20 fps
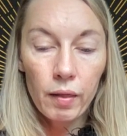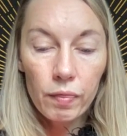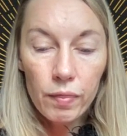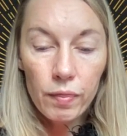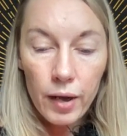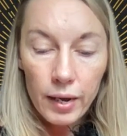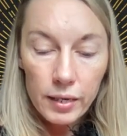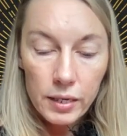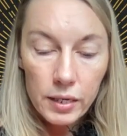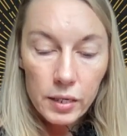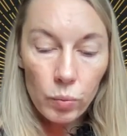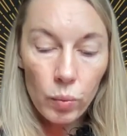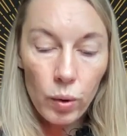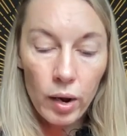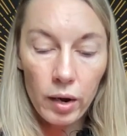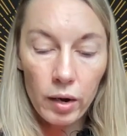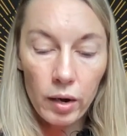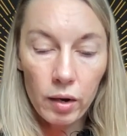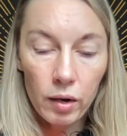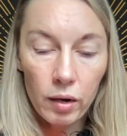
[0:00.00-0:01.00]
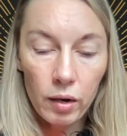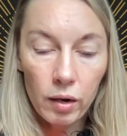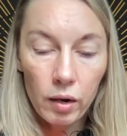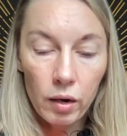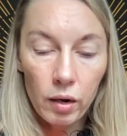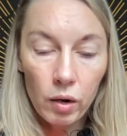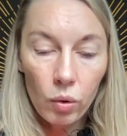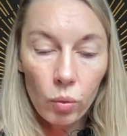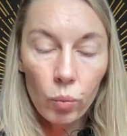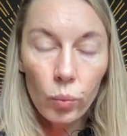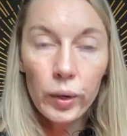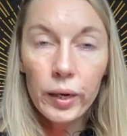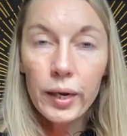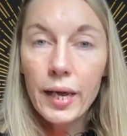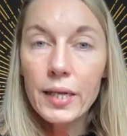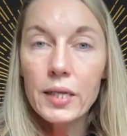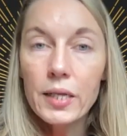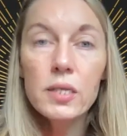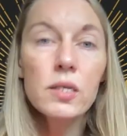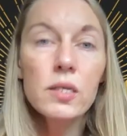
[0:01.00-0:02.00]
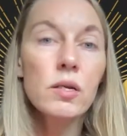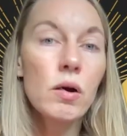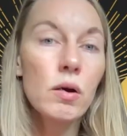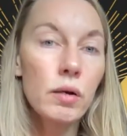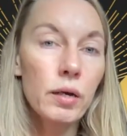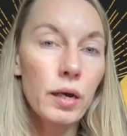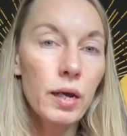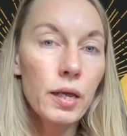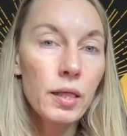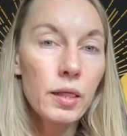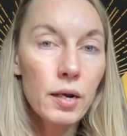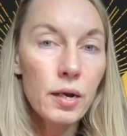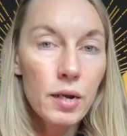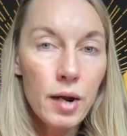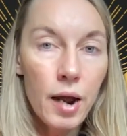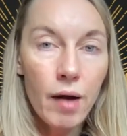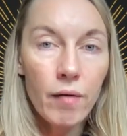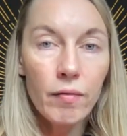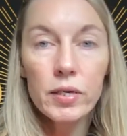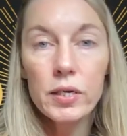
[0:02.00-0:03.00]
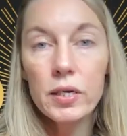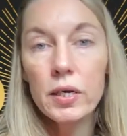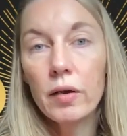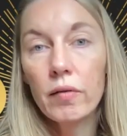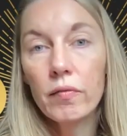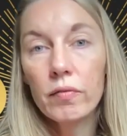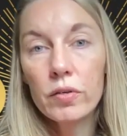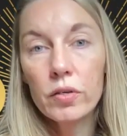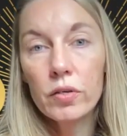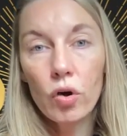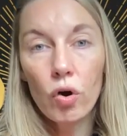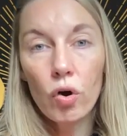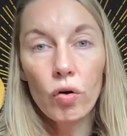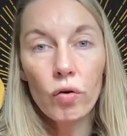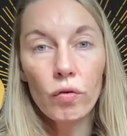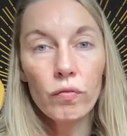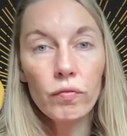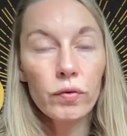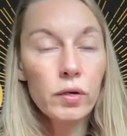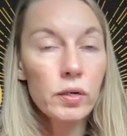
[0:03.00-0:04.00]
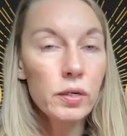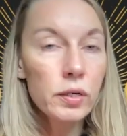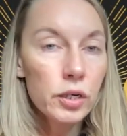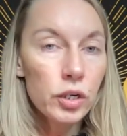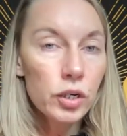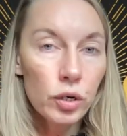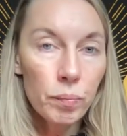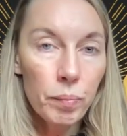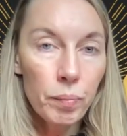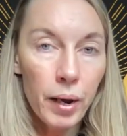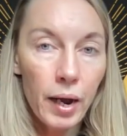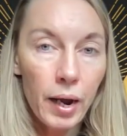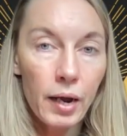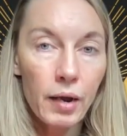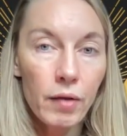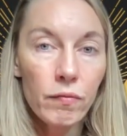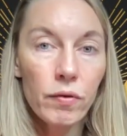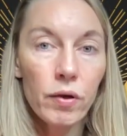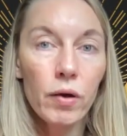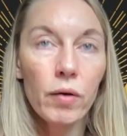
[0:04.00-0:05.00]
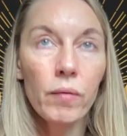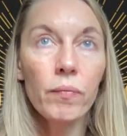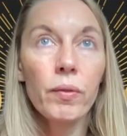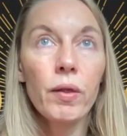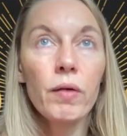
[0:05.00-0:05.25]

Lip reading: that's when we get stuck in the narratives of conditioned behavior